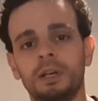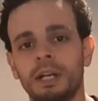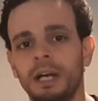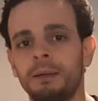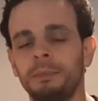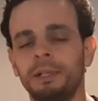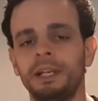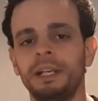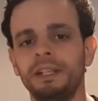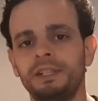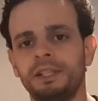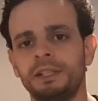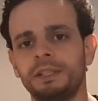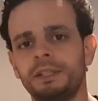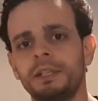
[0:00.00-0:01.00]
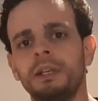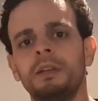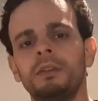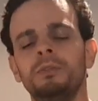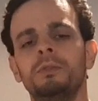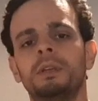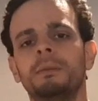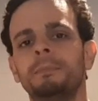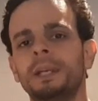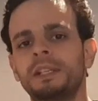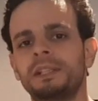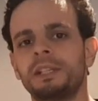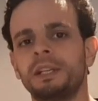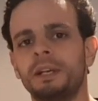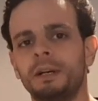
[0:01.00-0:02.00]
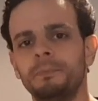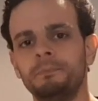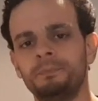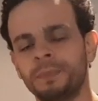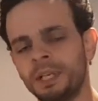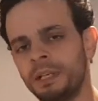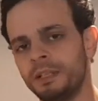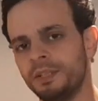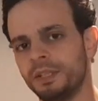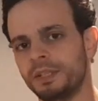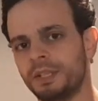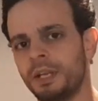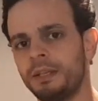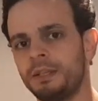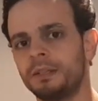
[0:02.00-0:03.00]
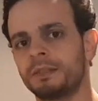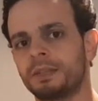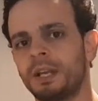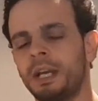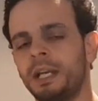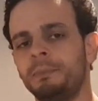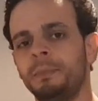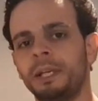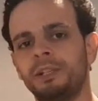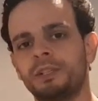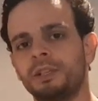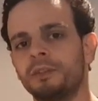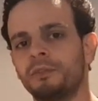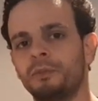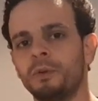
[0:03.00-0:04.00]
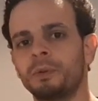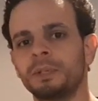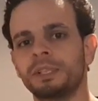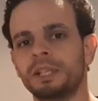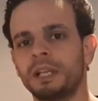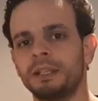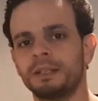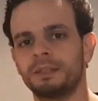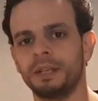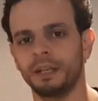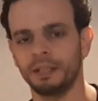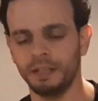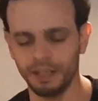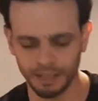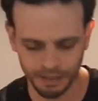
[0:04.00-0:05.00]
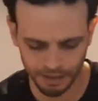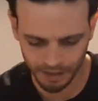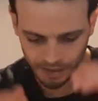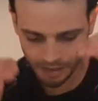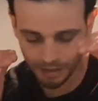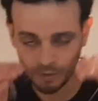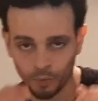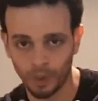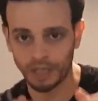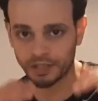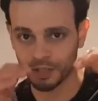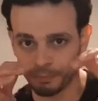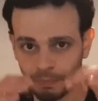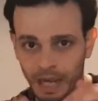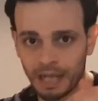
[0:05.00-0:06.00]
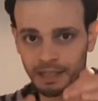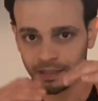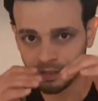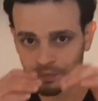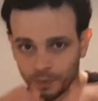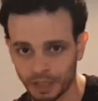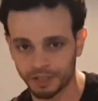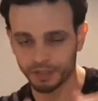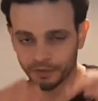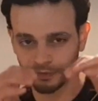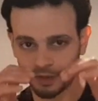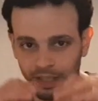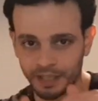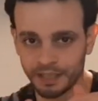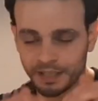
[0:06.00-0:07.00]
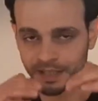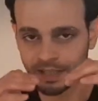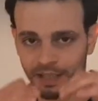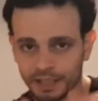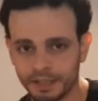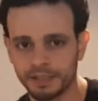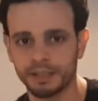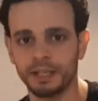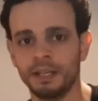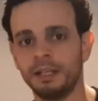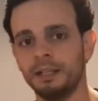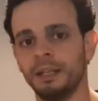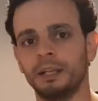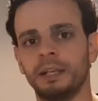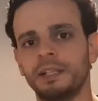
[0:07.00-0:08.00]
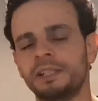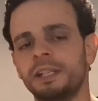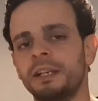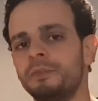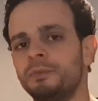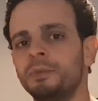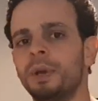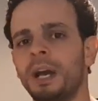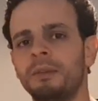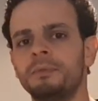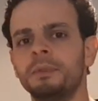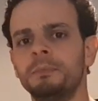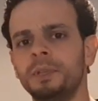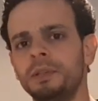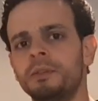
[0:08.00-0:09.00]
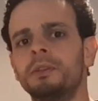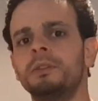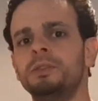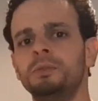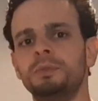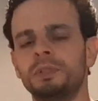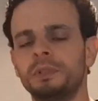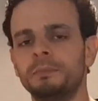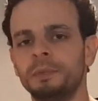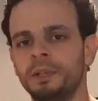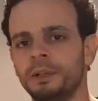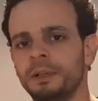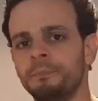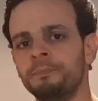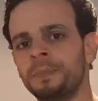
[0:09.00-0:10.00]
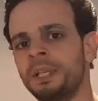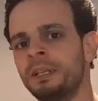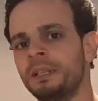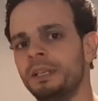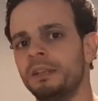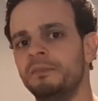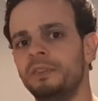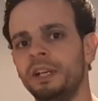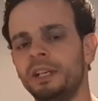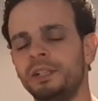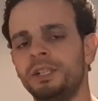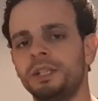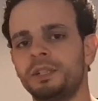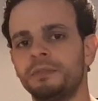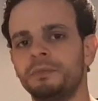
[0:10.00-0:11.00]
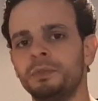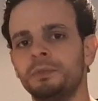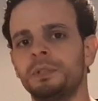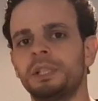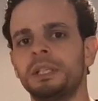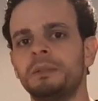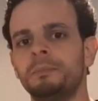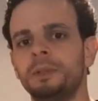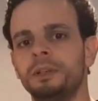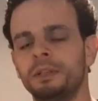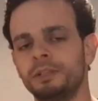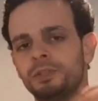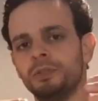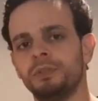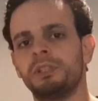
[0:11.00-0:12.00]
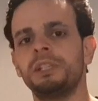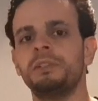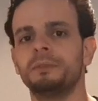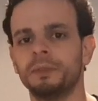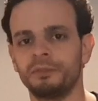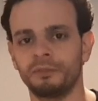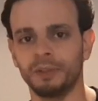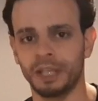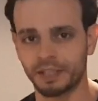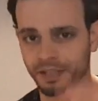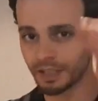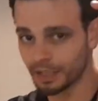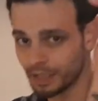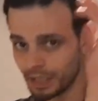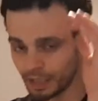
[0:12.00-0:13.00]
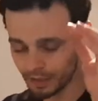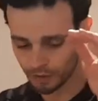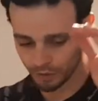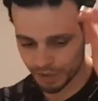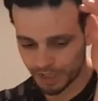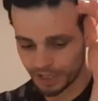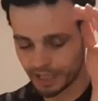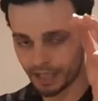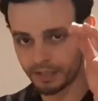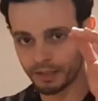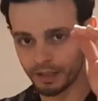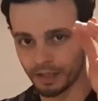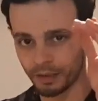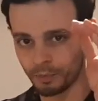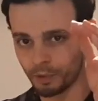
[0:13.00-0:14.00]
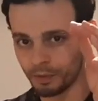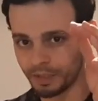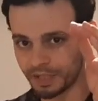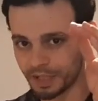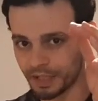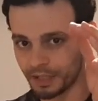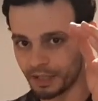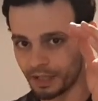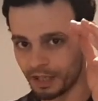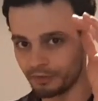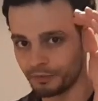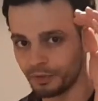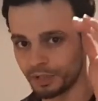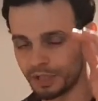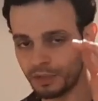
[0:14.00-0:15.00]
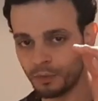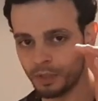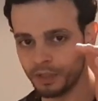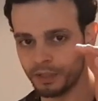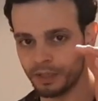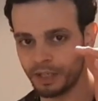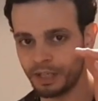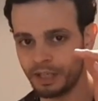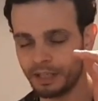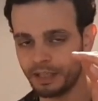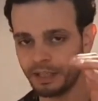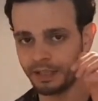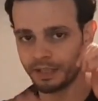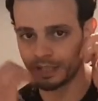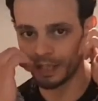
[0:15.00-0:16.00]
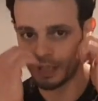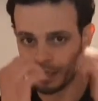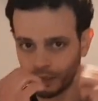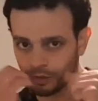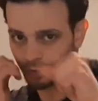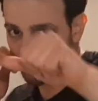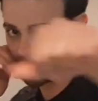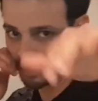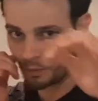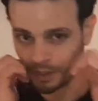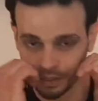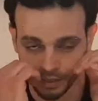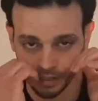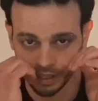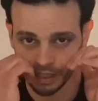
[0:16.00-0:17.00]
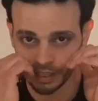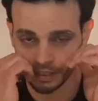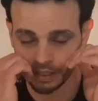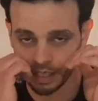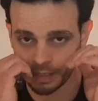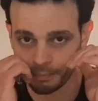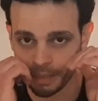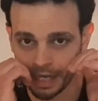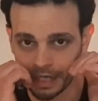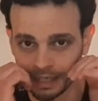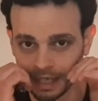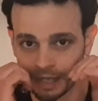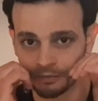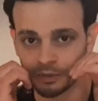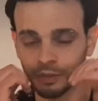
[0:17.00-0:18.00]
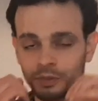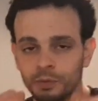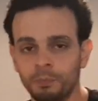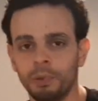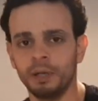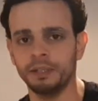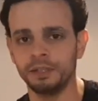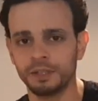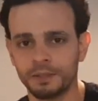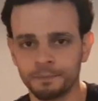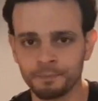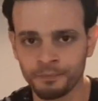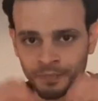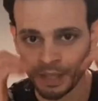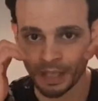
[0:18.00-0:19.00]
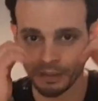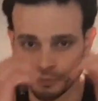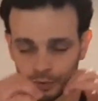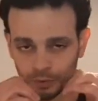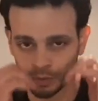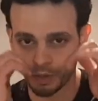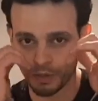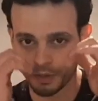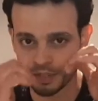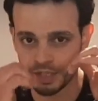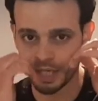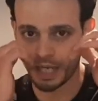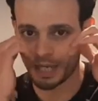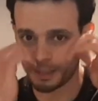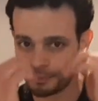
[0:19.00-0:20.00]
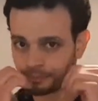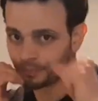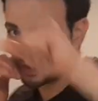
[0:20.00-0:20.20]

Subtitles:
combinations. You can mix it up. Just take your time. Make sure to focus on the technique. Watch your balance. Watch your fighting stance. Like I said, if you have the mirror, use the mirror. The advantages of using the mirror is you see your reflection. You see that your elbow is in enough. You see where your hand is. You see where your hand came back after you punched. If you throw a jab